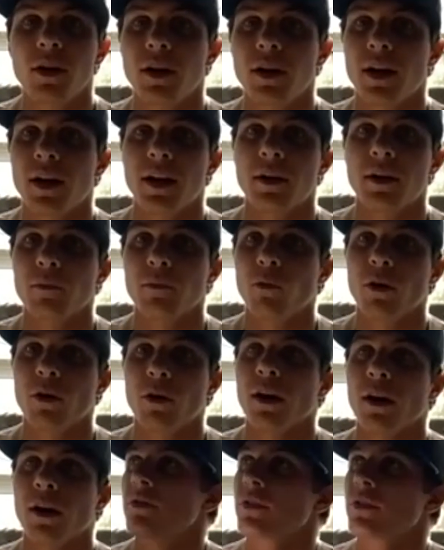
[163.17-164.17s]
and what I
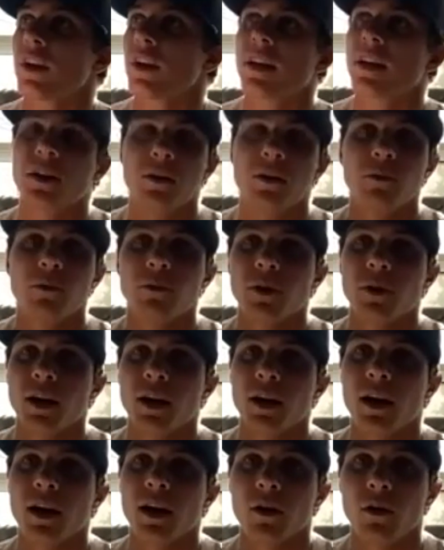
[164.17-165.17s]
was getting when I
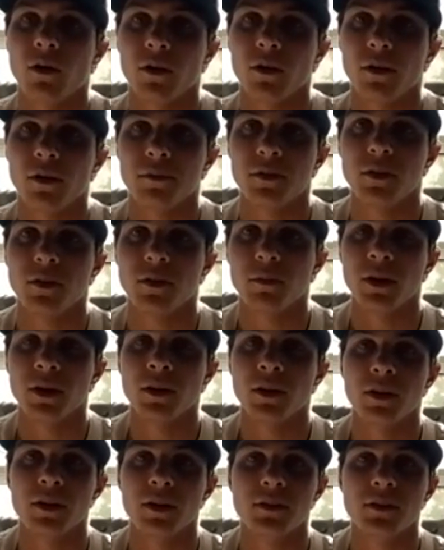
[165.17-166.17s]
got called up to the big
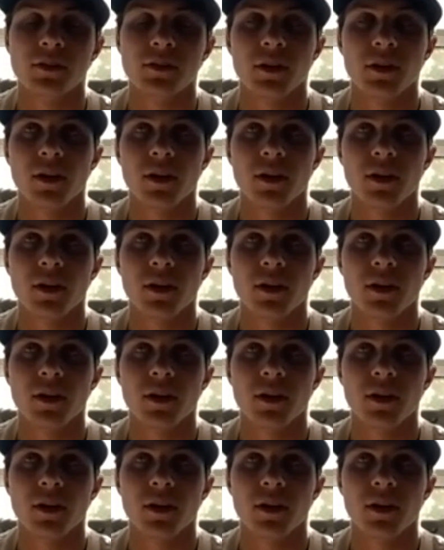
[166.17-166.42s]
leagues.